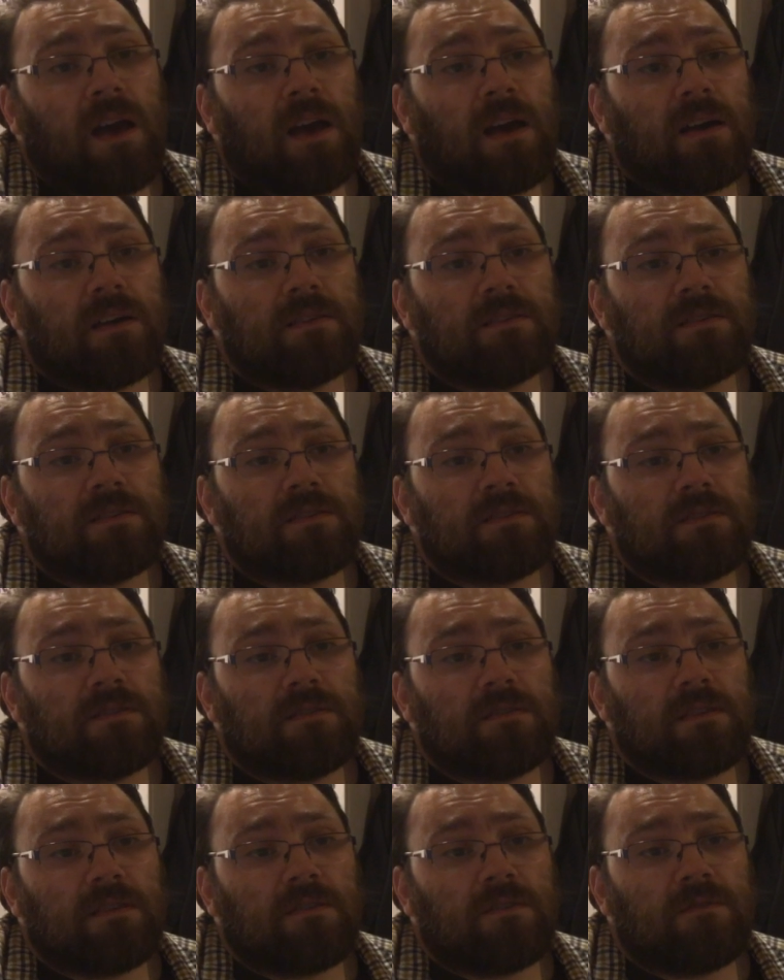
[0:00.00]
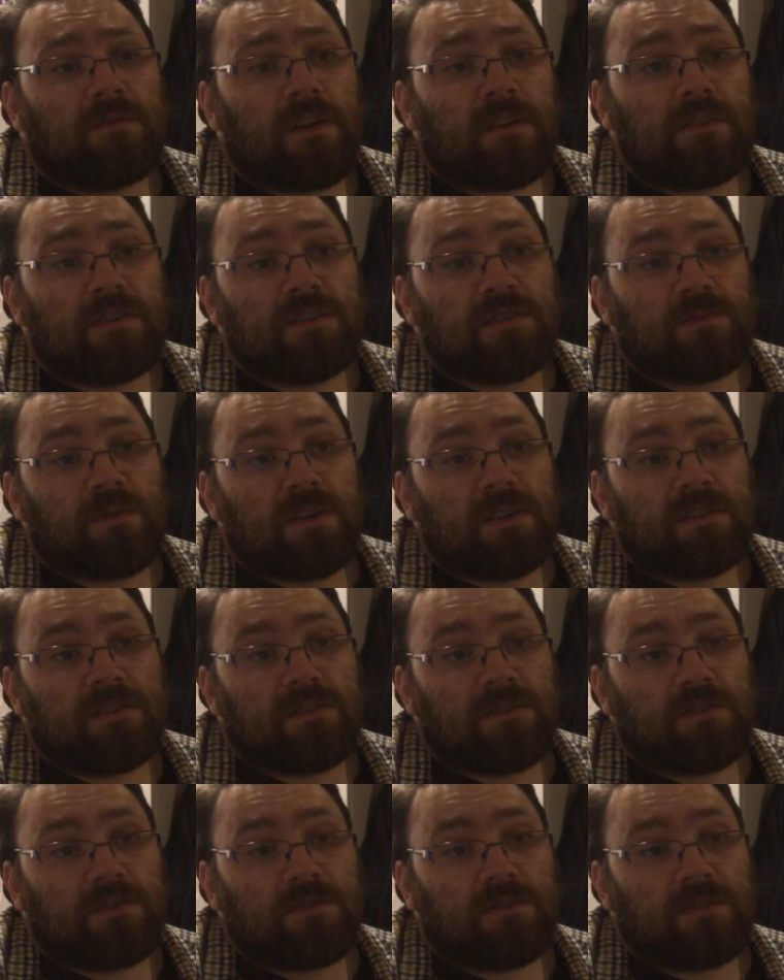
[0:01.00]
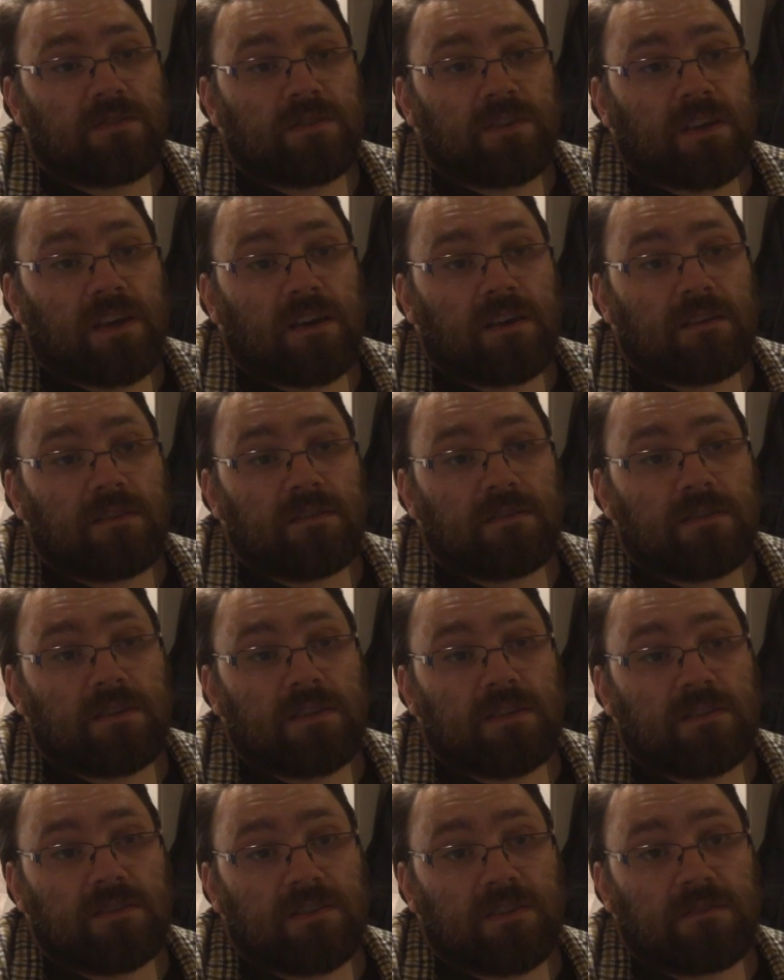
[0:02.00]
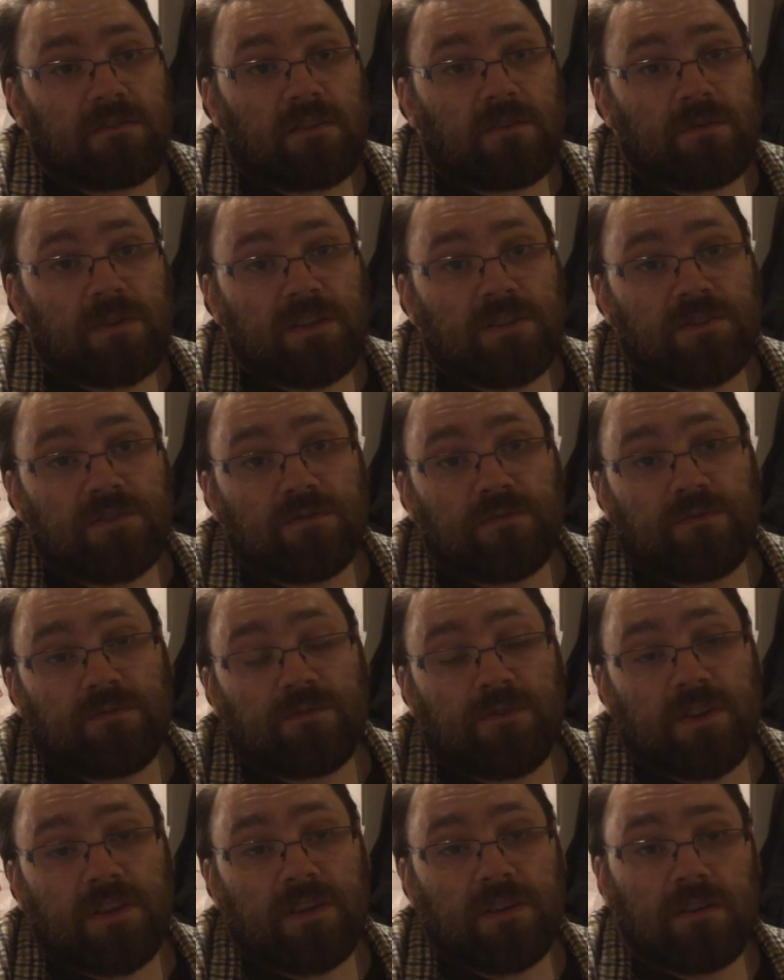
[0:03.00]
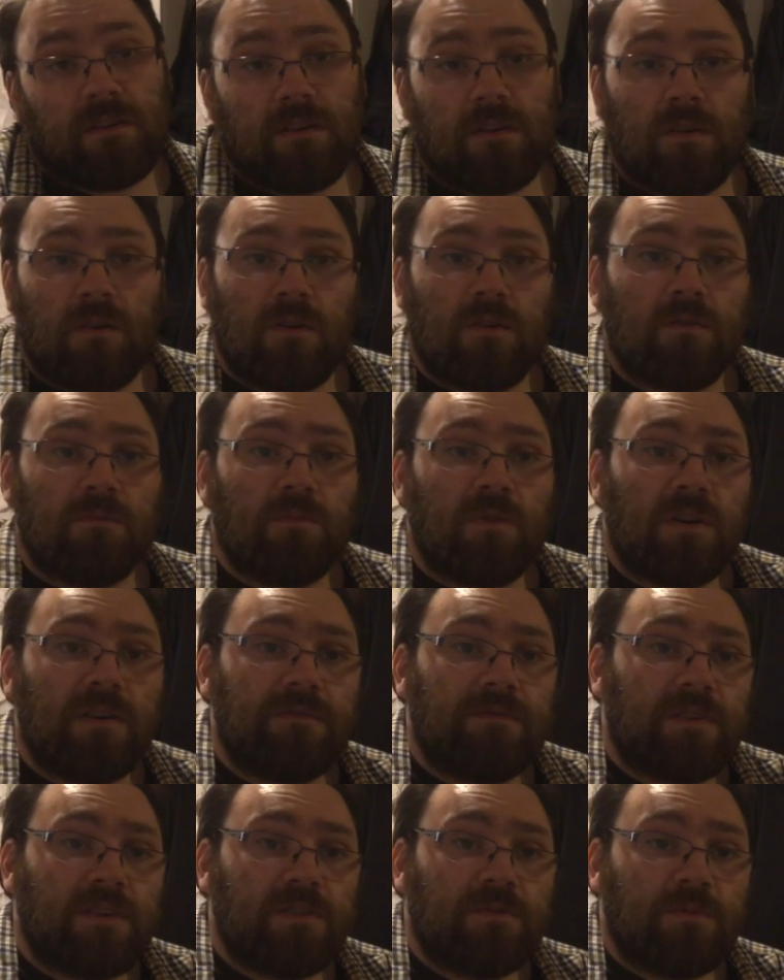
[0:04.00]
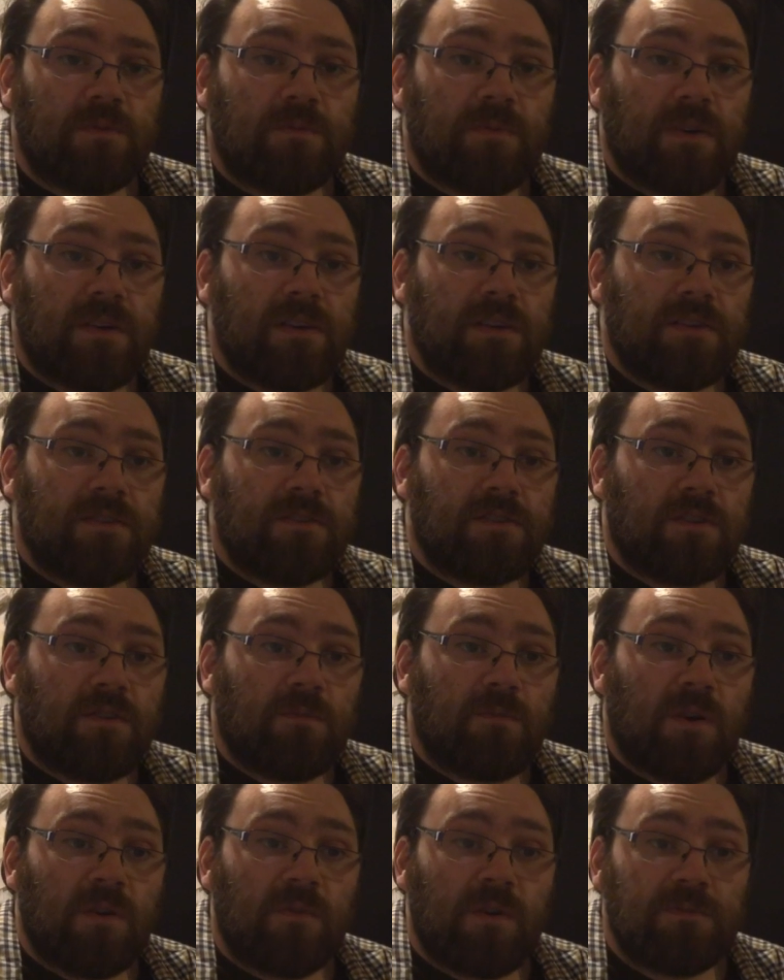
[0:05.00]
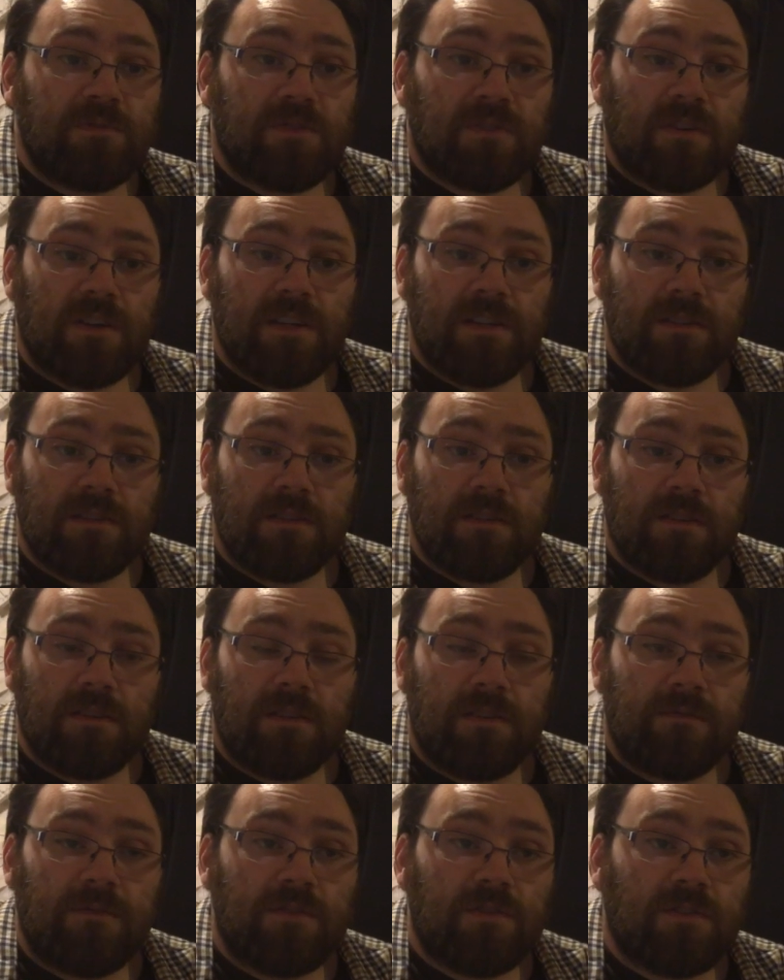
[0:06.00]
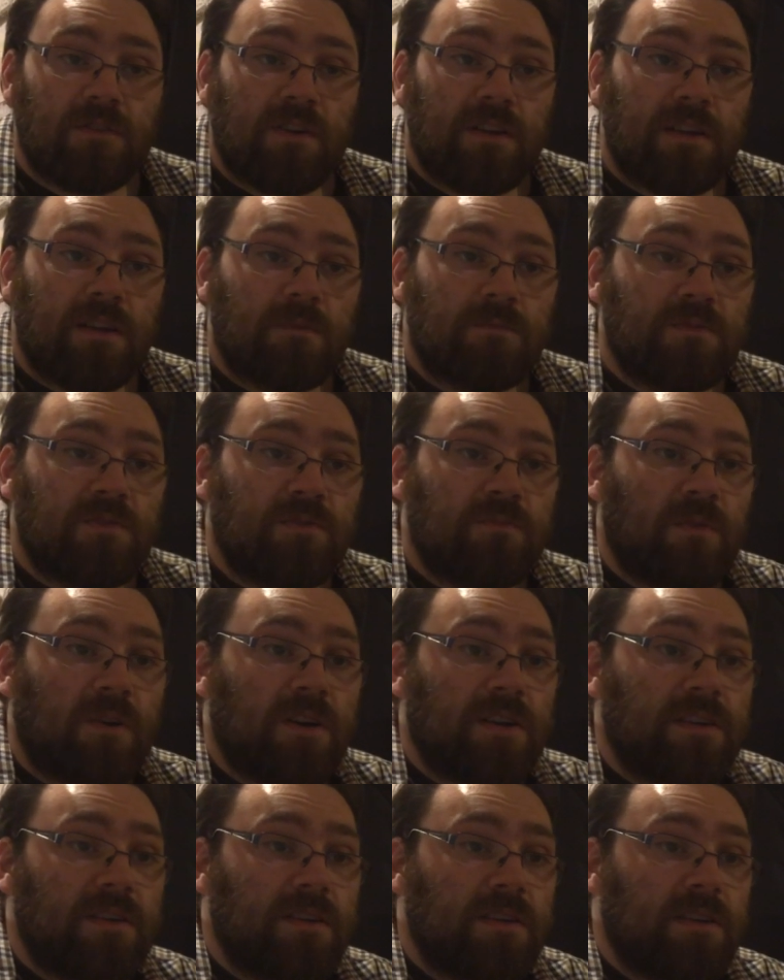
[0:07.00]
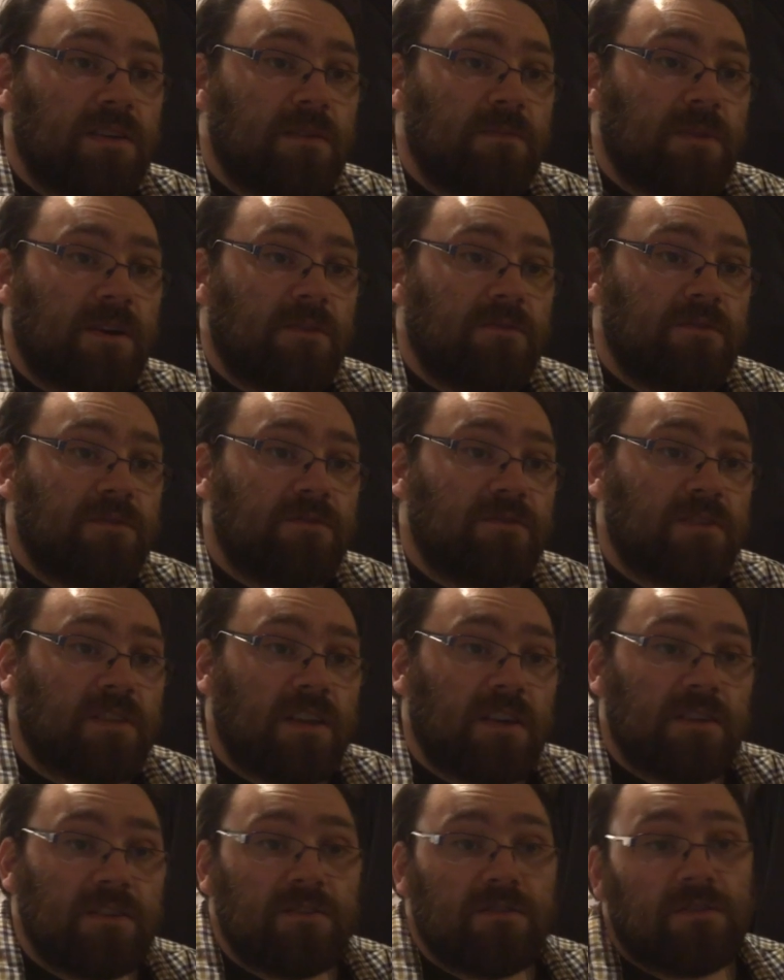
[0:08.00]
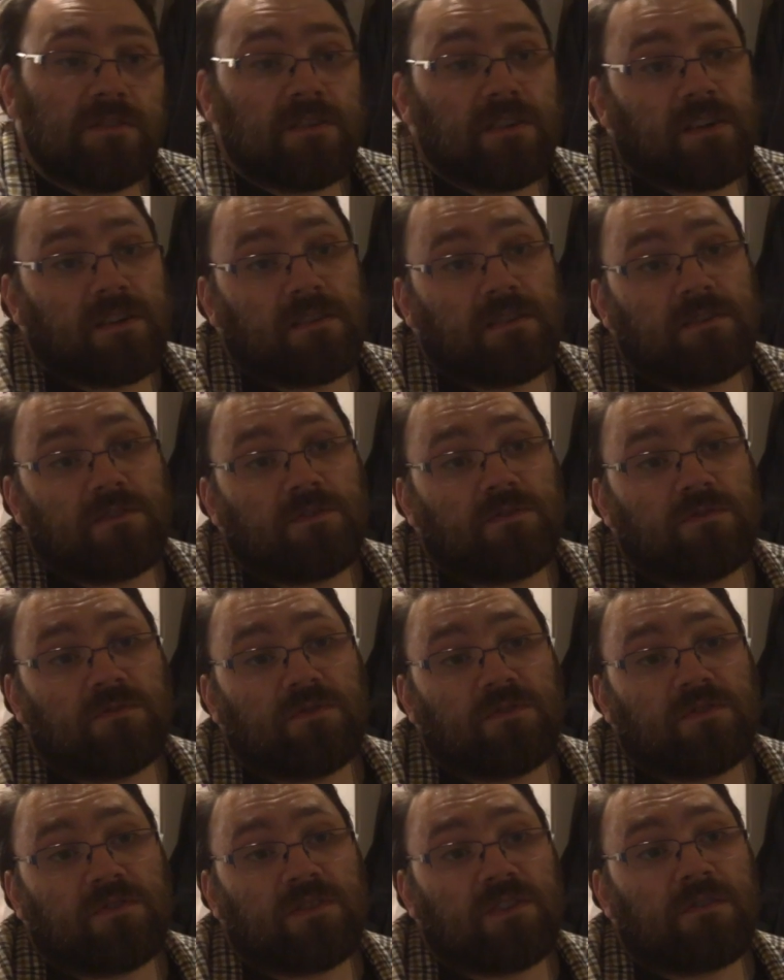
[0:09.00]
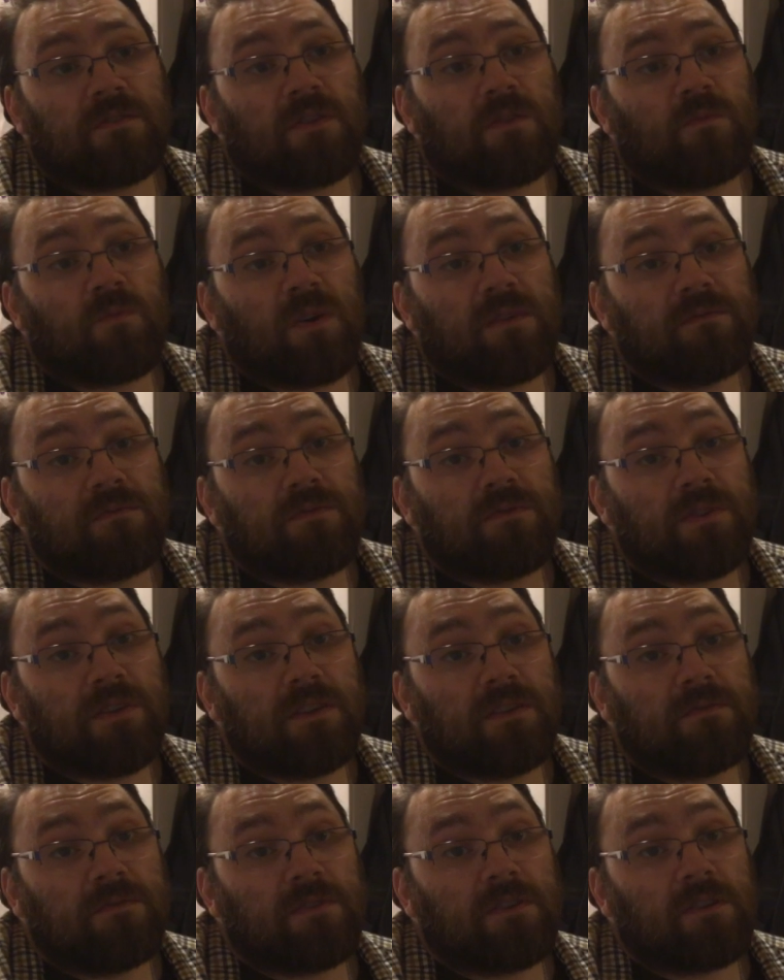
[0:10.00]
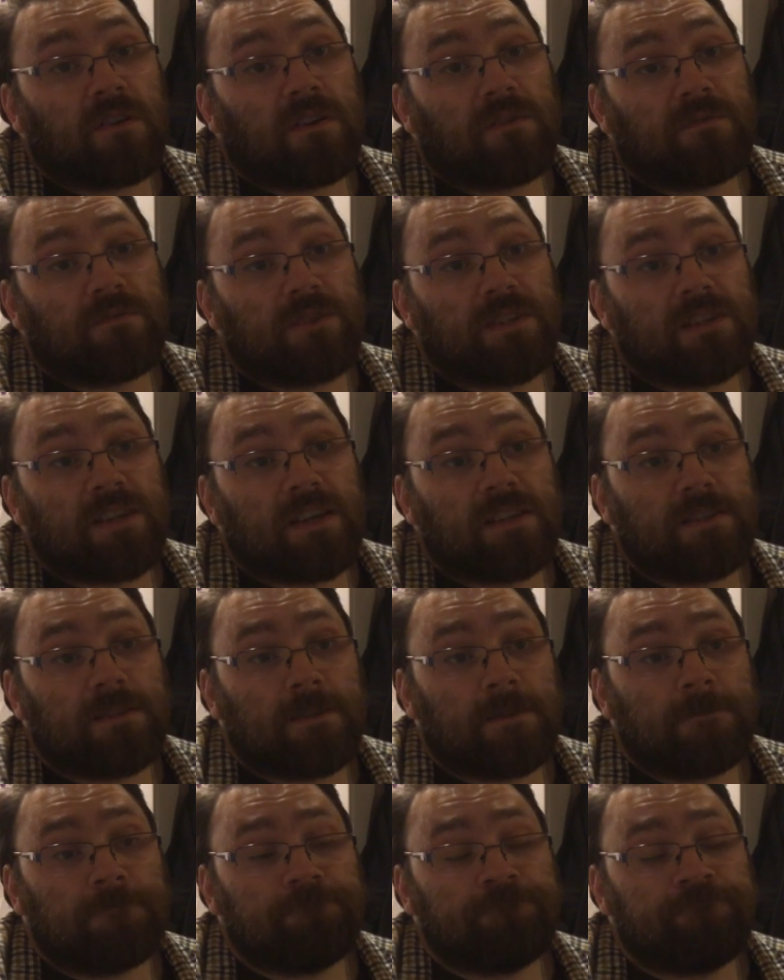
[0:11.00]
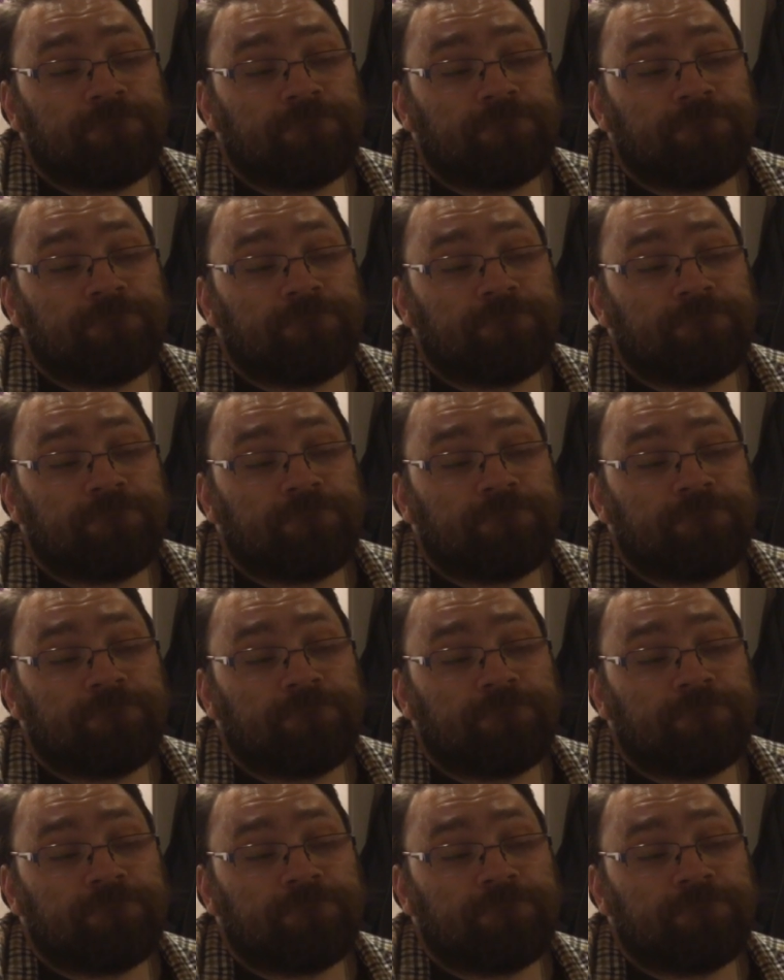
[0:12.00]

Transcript: and there are various ways that you can get the zero issue free on my Facebook page and on my website, and if you sign up to my email newsletter you can get issues zero and one free if you'd like a free tester.